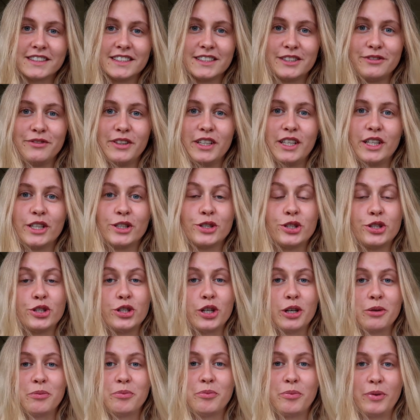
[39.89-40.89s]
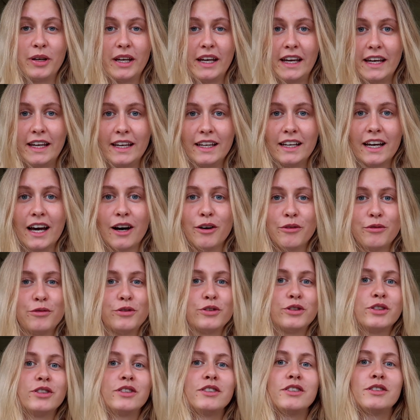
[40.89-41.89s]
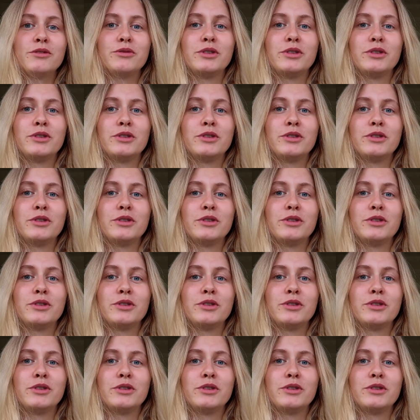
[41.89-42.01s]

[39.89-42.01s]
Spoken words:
this video should be helpful